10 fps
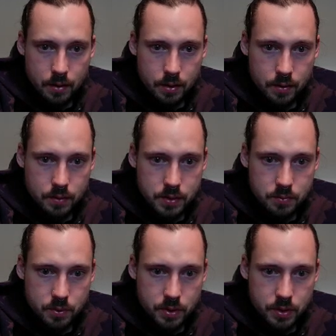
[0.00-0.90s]
And this
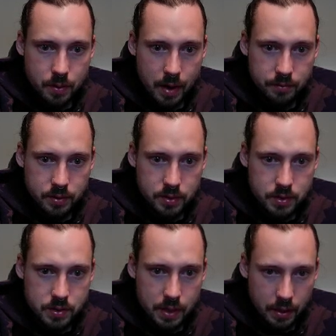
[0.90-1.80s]
one you have to
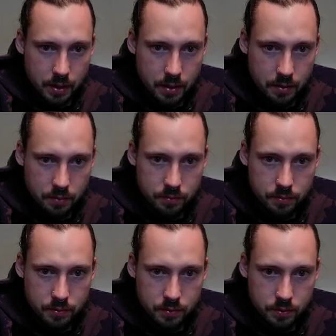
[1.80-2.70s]
just like kind of
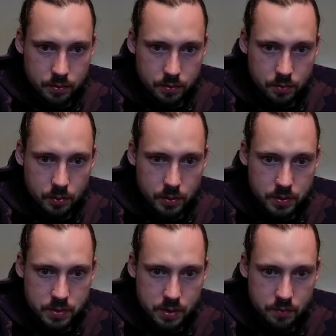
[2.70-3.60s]
throw
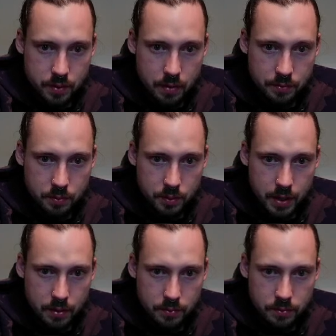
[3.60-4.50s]
yourself off the
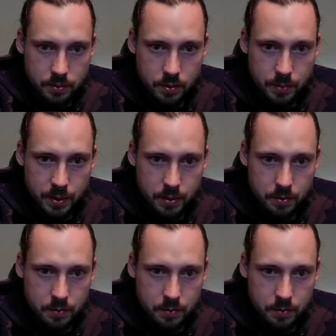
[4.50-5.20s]
right. There we go.